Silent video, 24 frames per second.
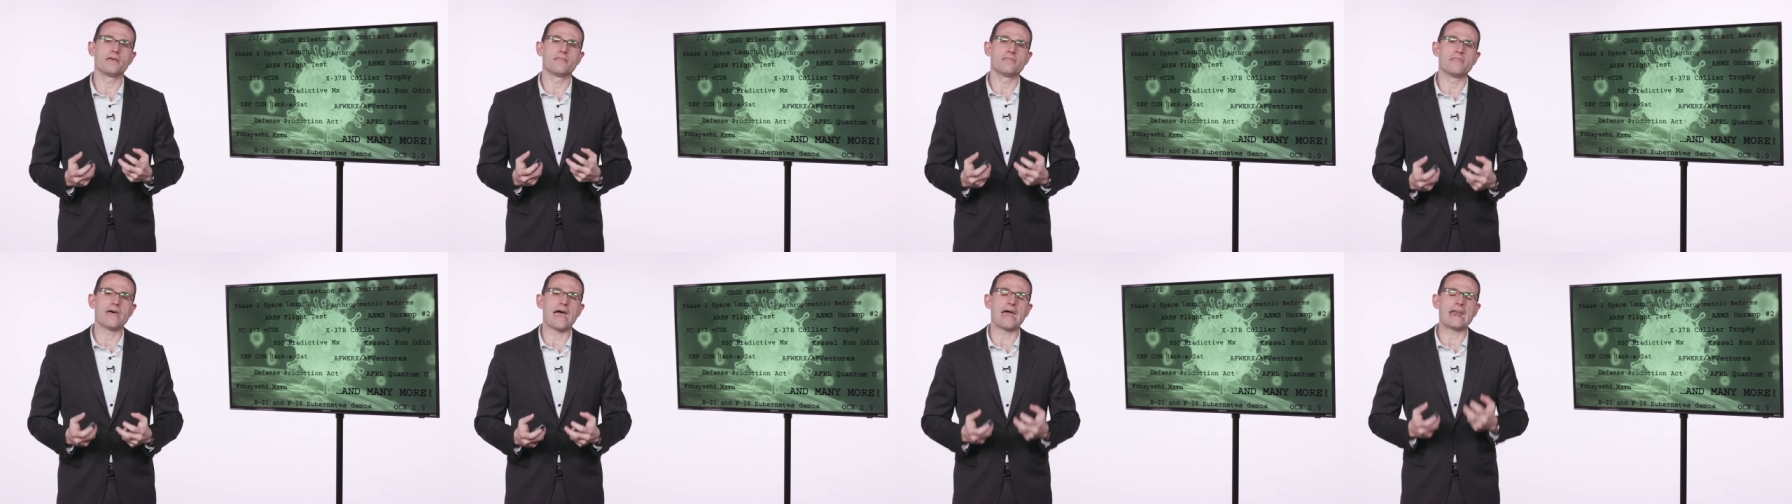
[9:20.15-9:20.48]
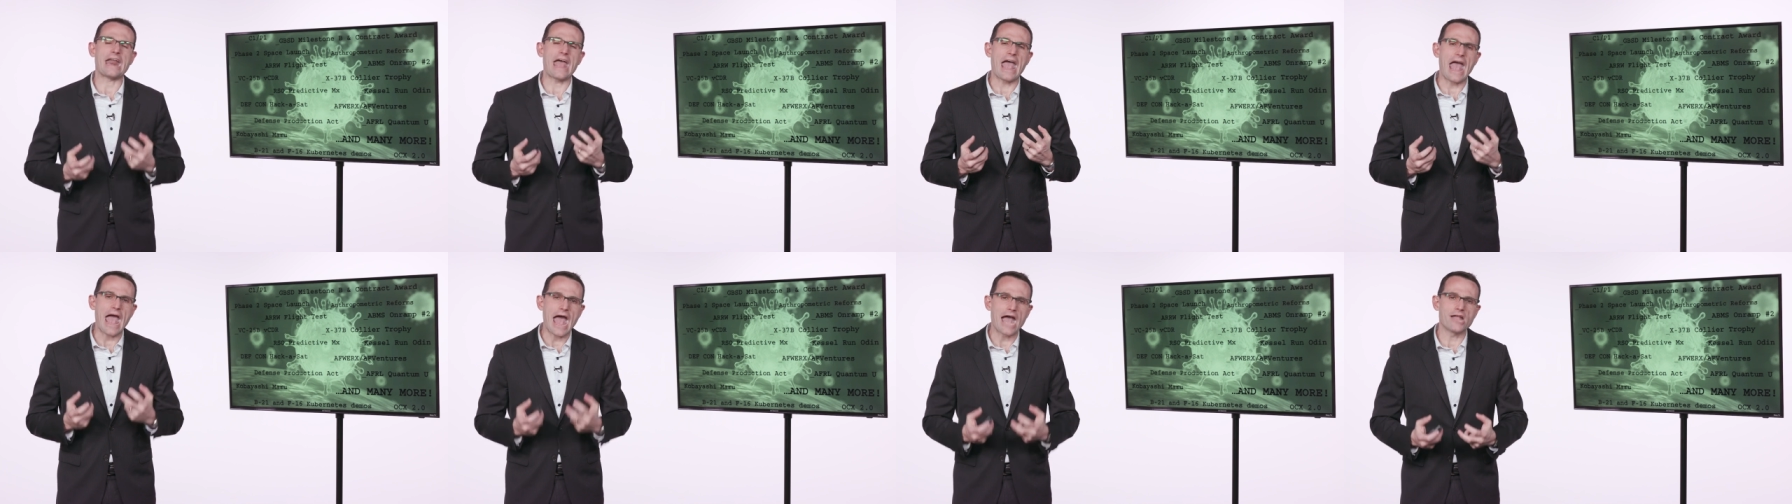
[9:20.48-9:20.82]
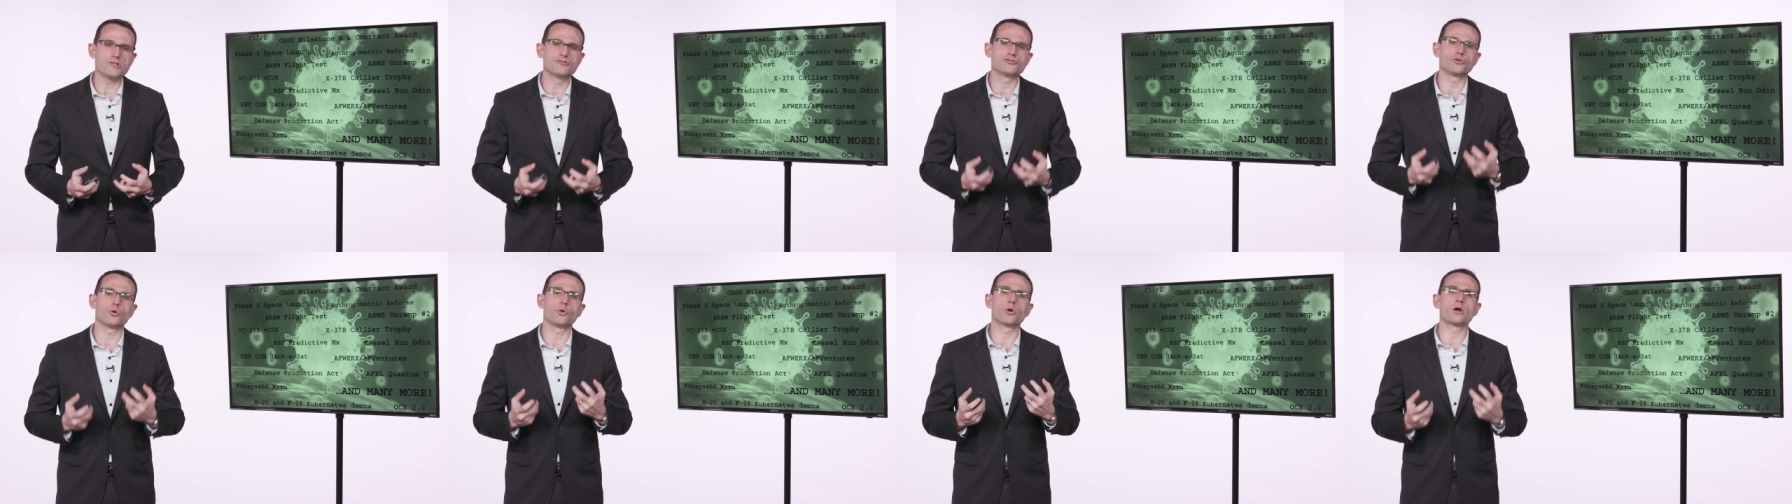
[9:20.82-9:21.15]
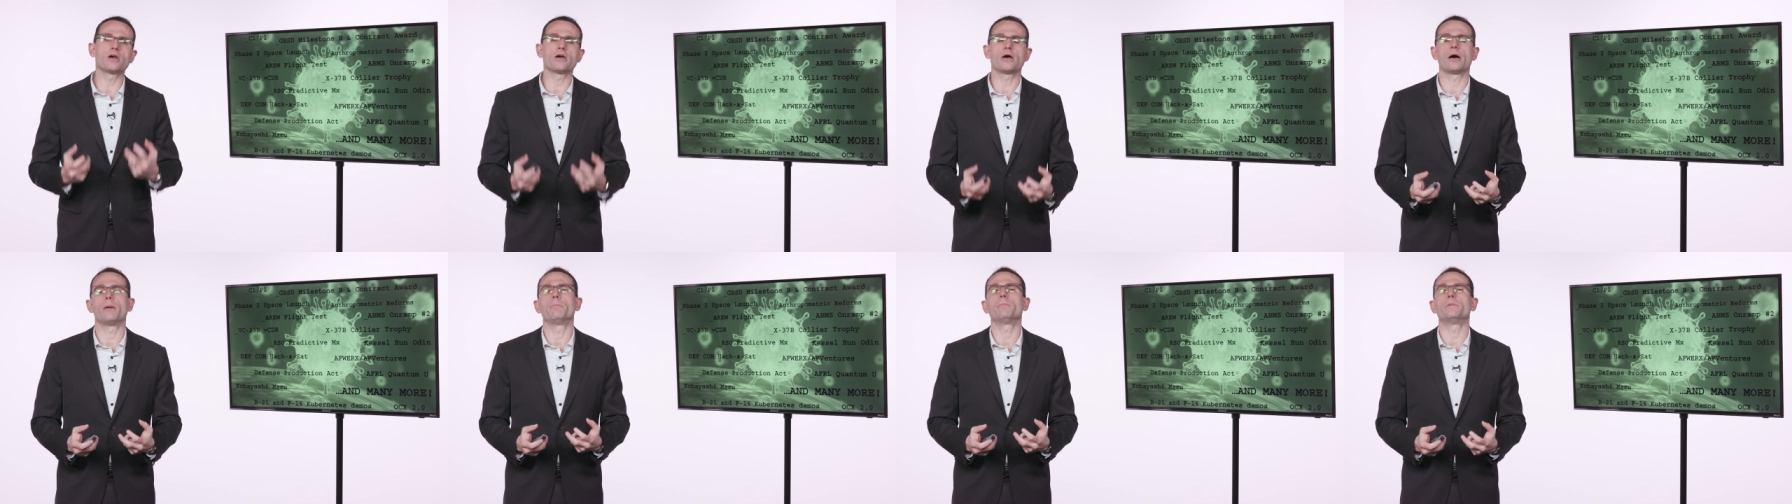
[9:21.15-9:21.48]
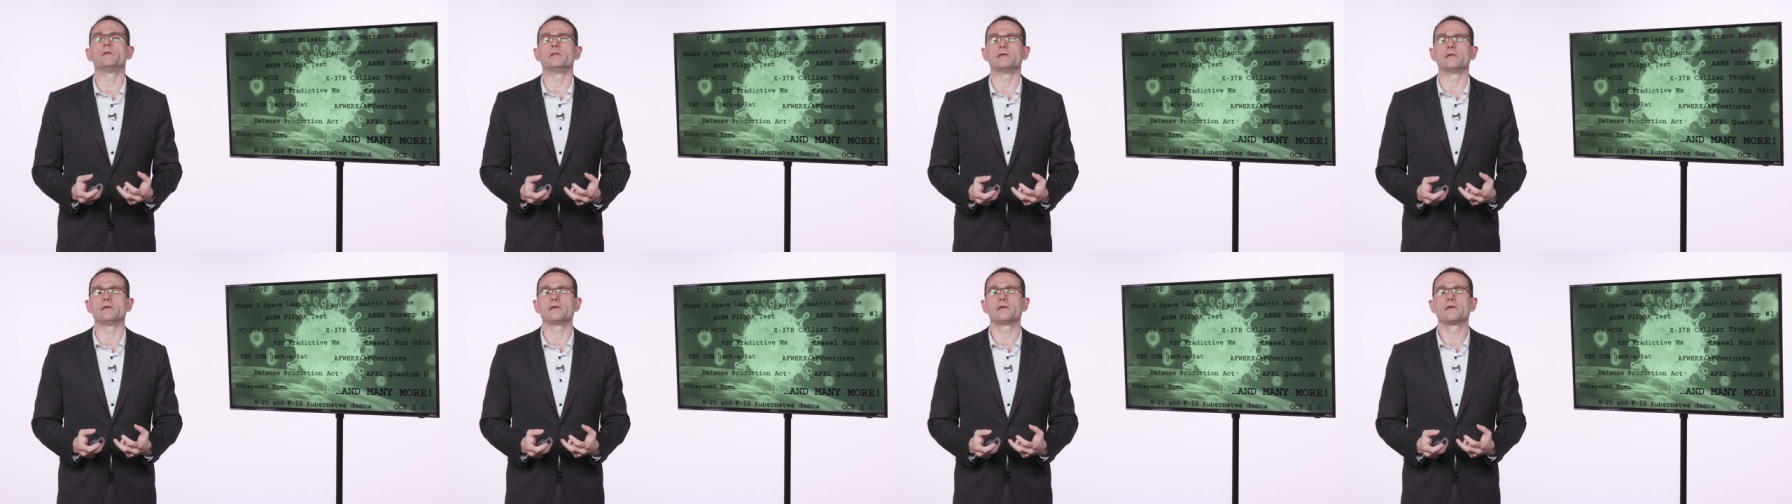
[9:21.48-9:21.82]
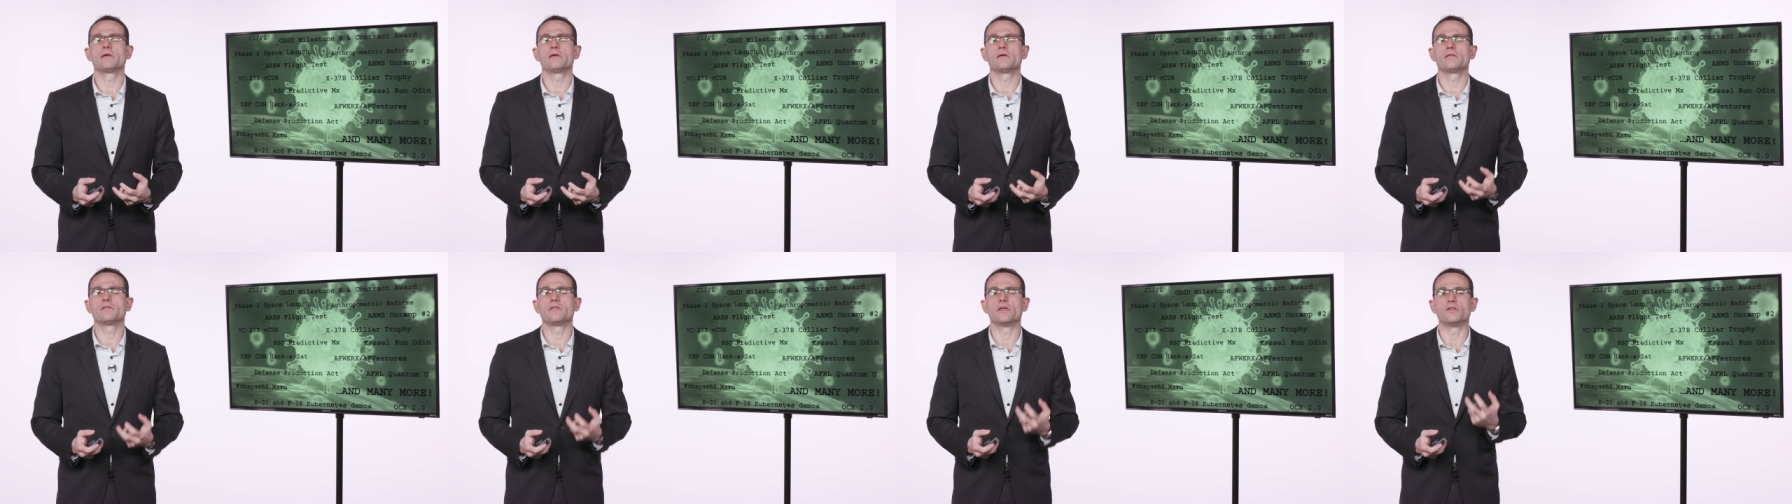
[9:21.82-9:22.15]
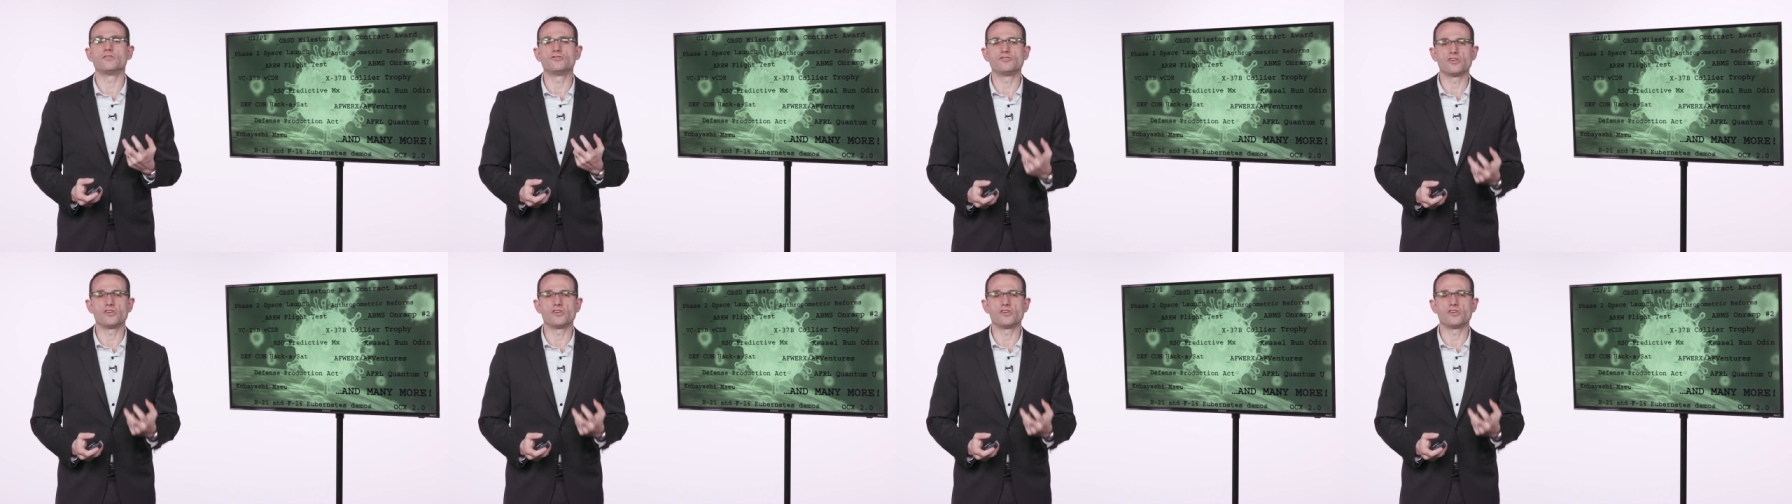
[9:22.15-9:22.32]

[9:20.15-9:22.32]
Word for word: that agile company that